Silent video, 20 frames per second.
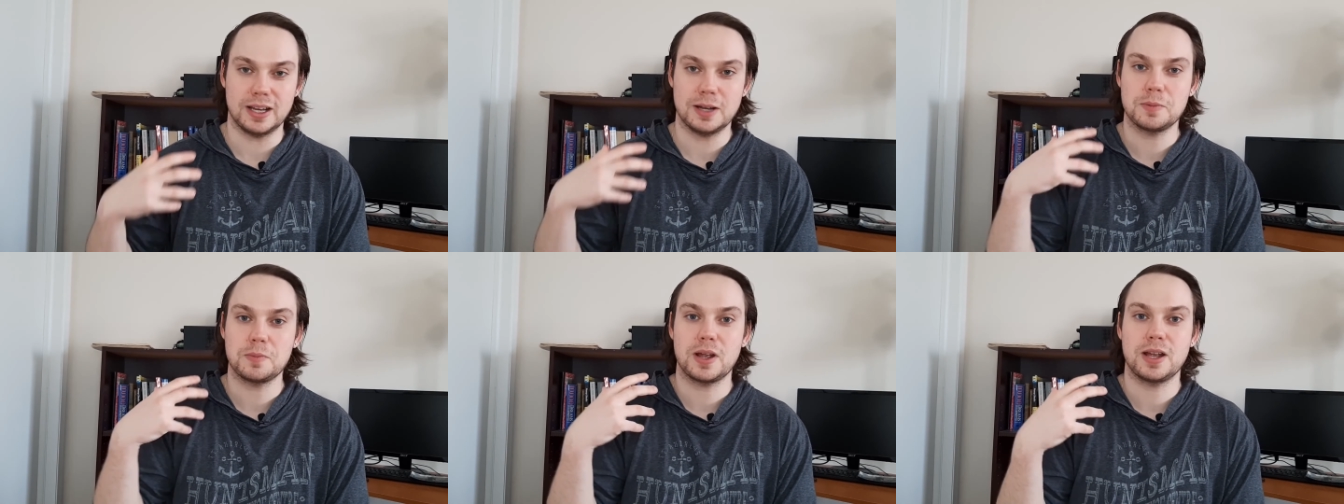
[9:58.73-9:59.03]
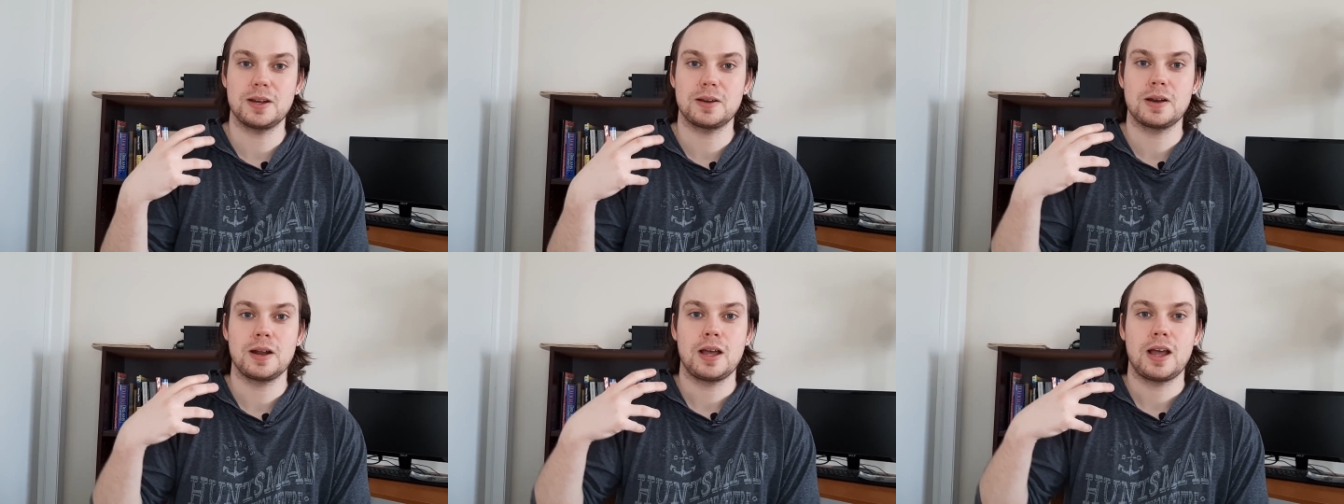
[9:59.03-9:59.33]

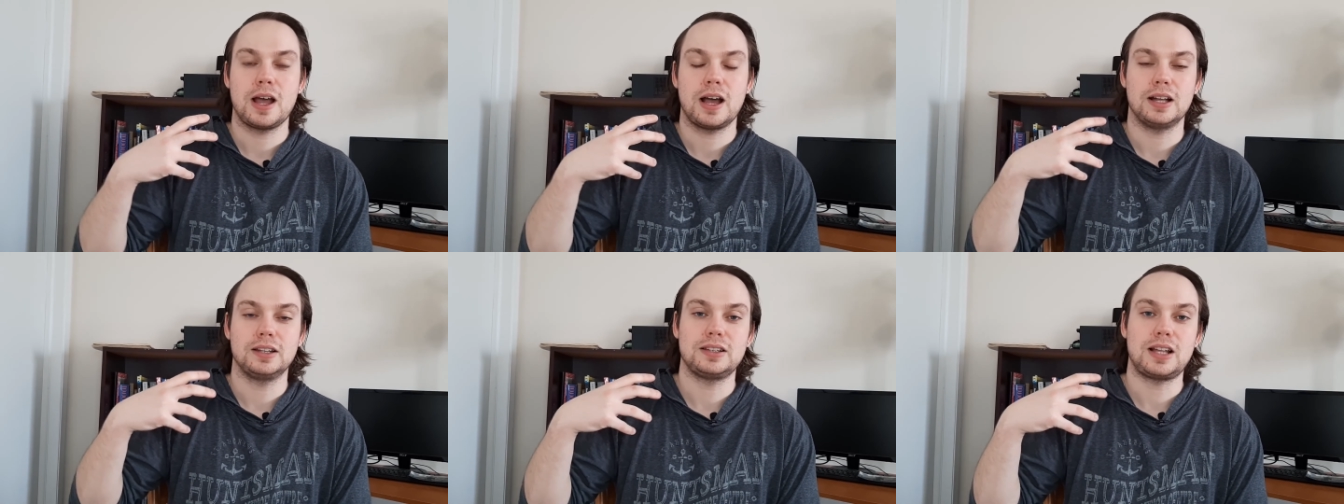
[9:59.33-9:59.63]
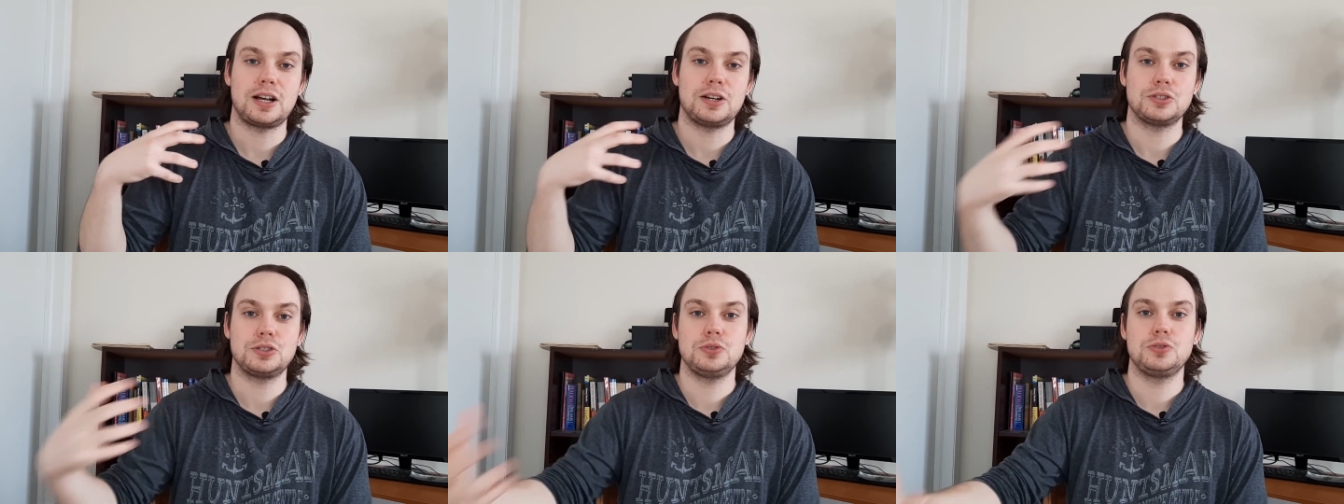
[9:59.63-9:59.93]
It
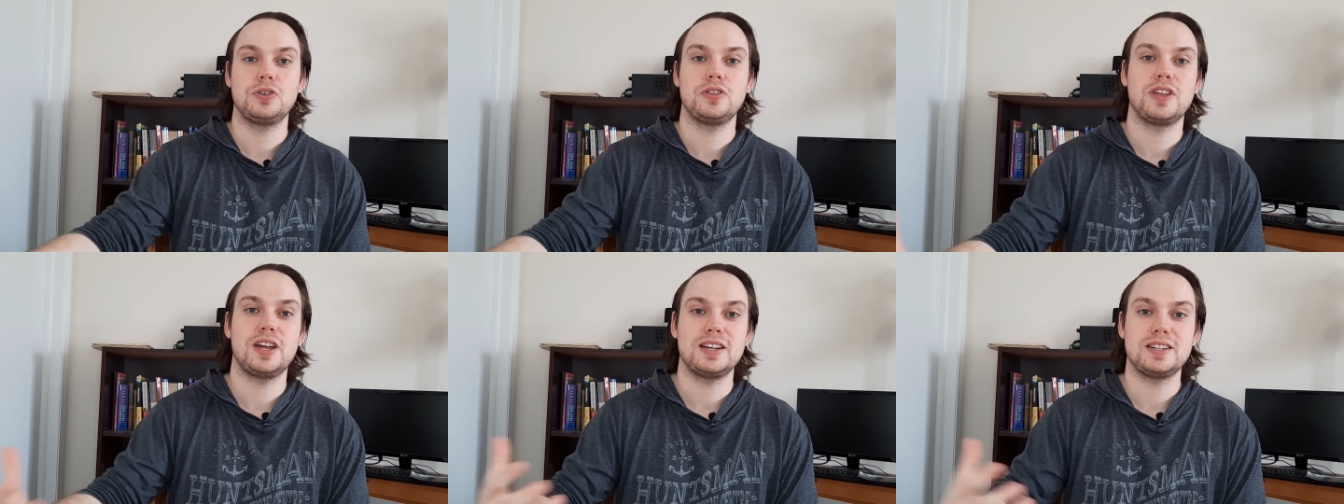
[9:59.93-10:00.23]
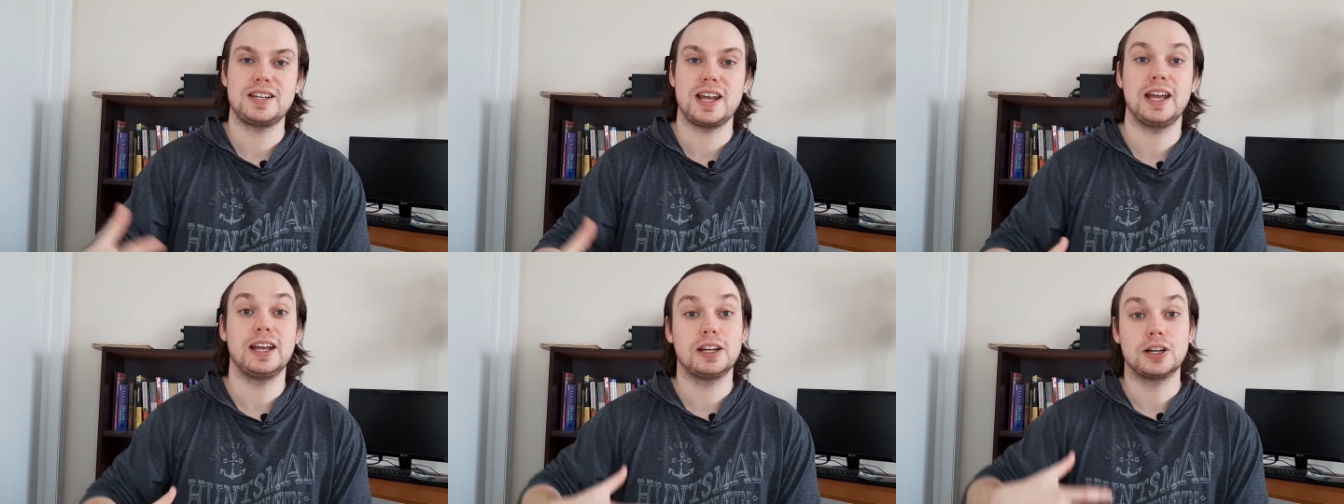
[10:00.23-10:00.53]
allows you to then
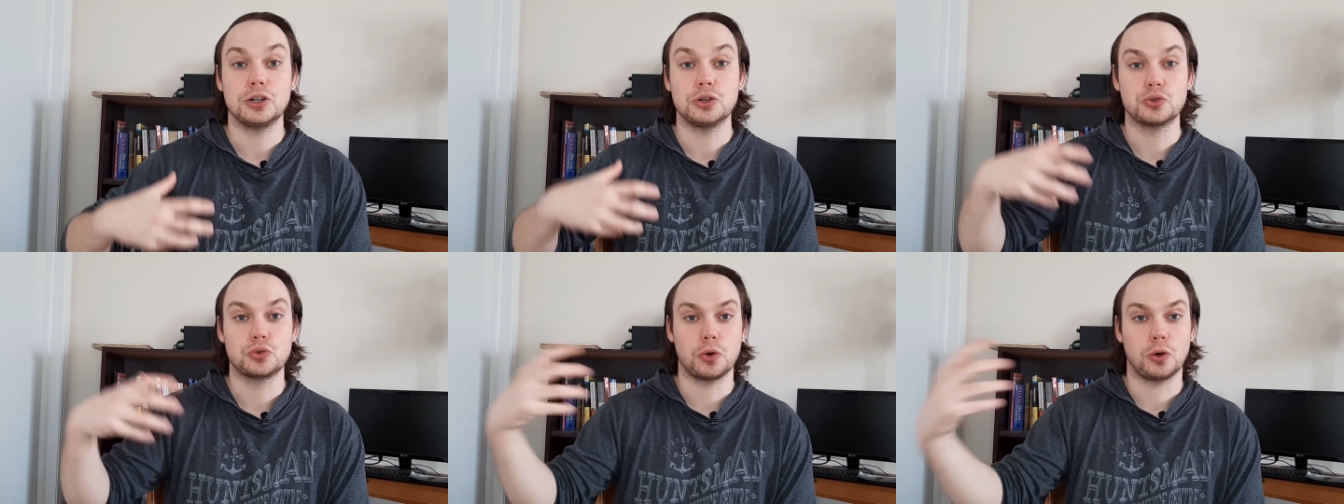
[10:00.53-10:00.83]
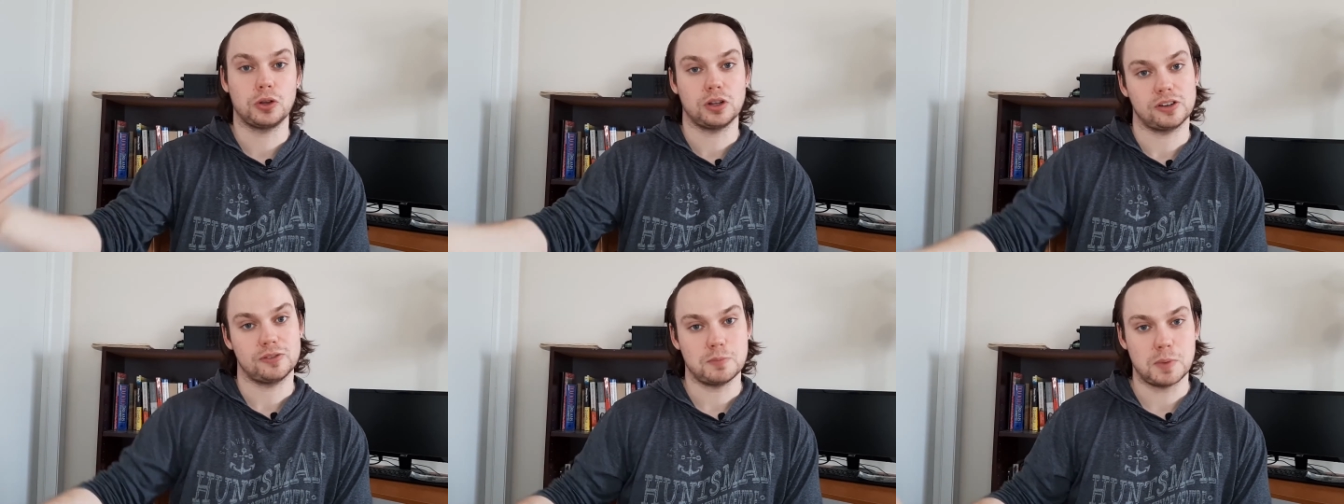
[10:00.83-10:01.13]
take control
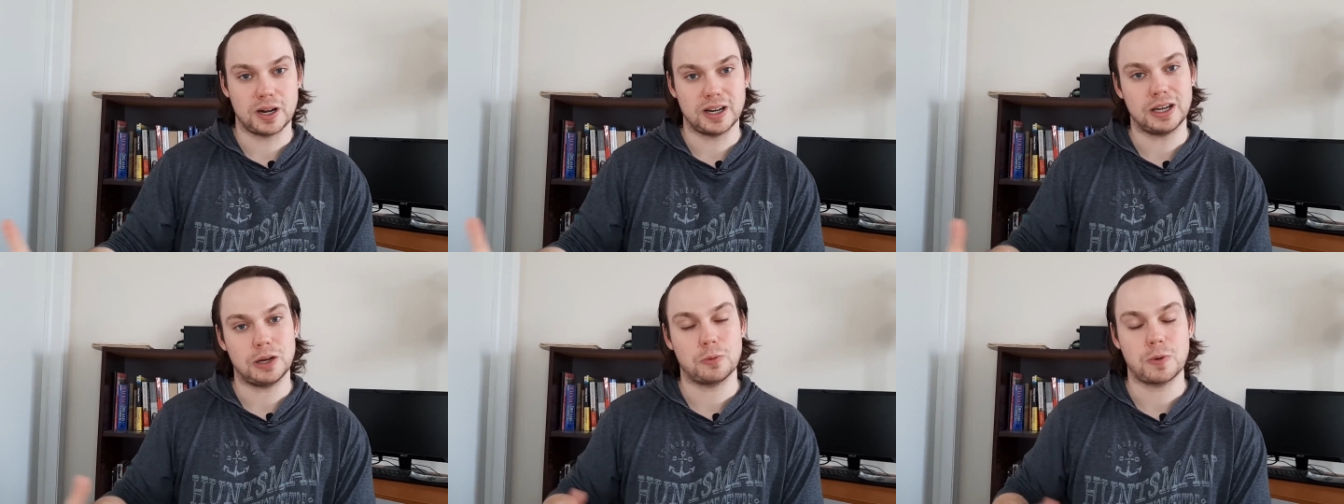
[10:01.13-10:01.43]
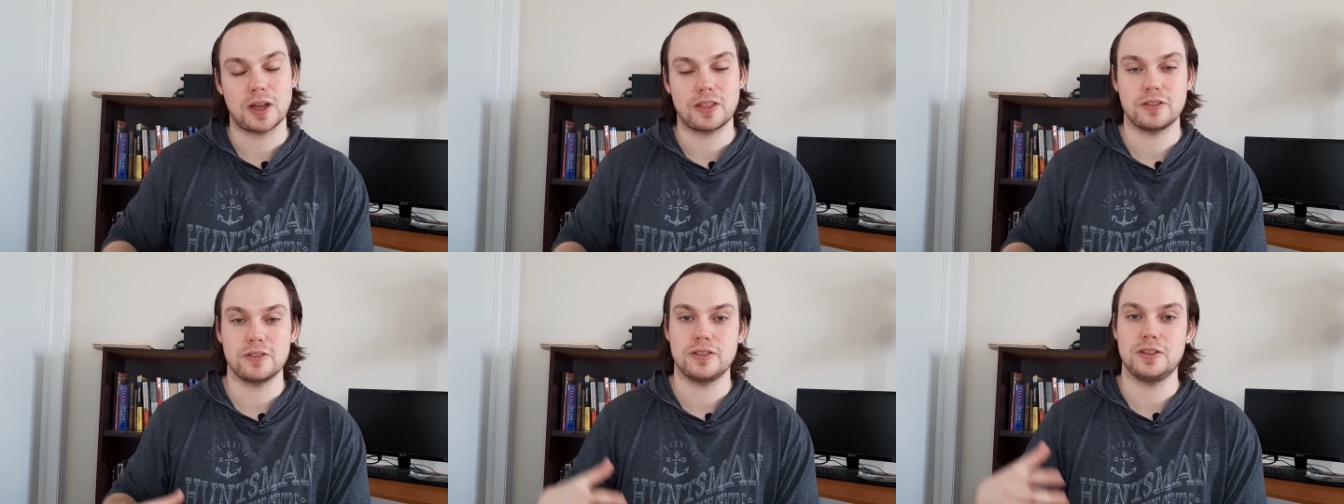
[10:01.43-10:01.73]
of money
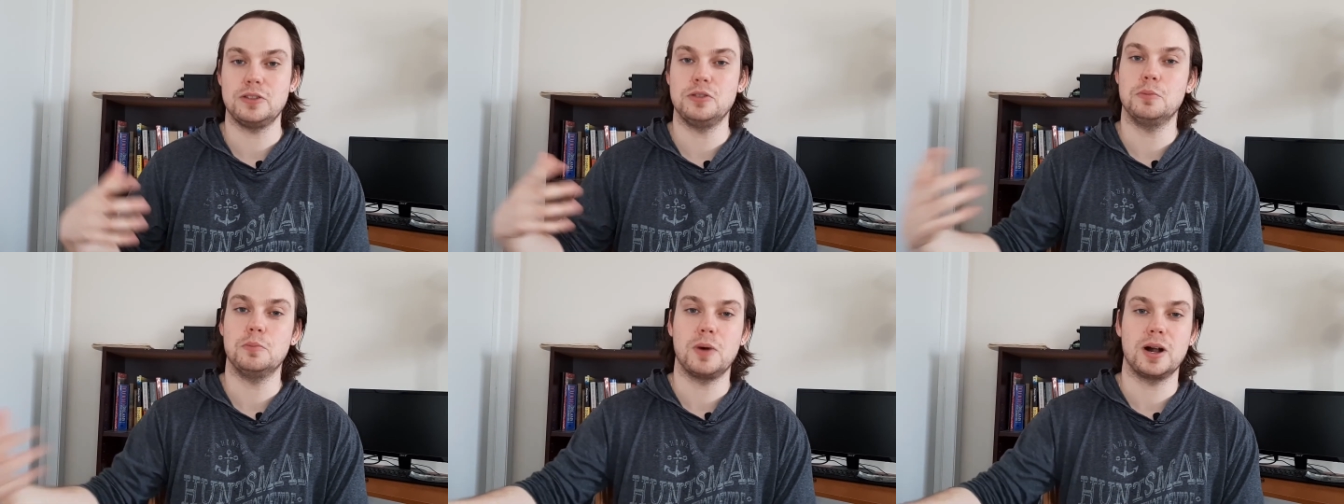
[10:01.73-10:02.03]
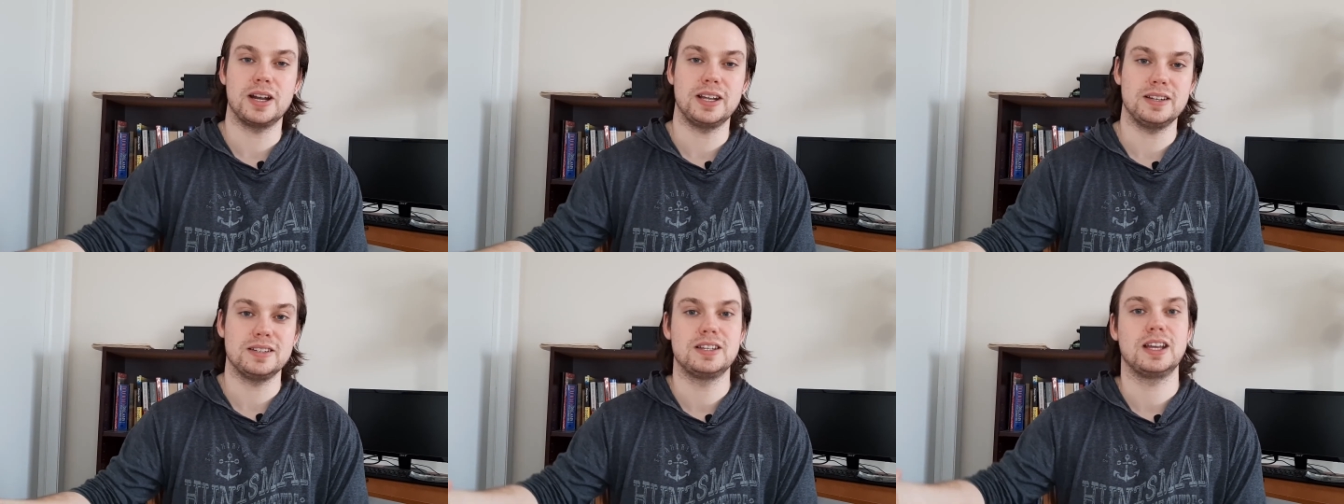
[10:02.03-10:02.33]
rather than
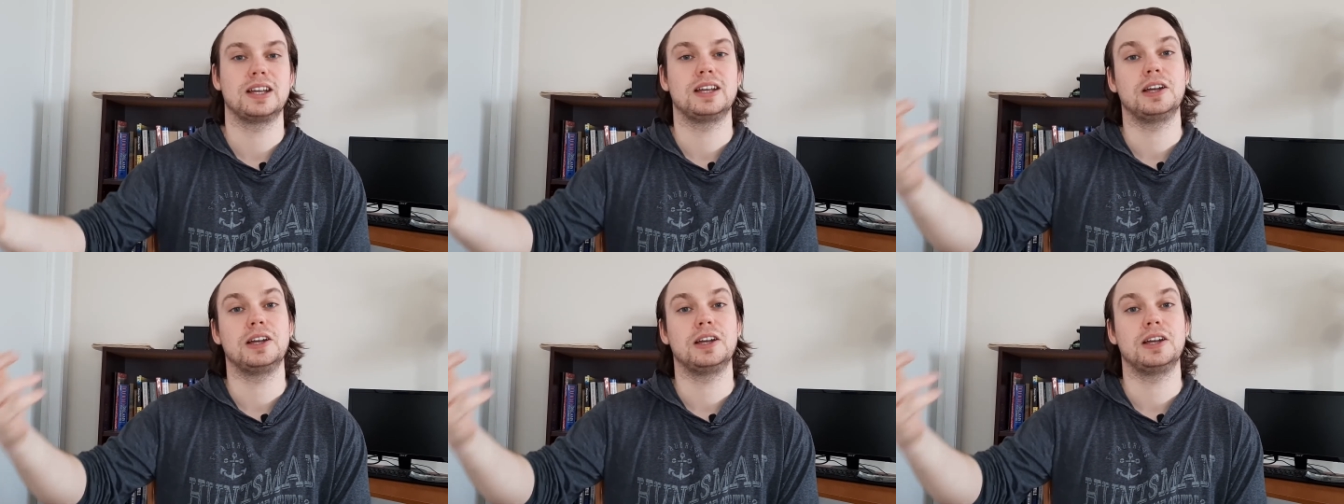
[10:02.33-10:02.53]
money taking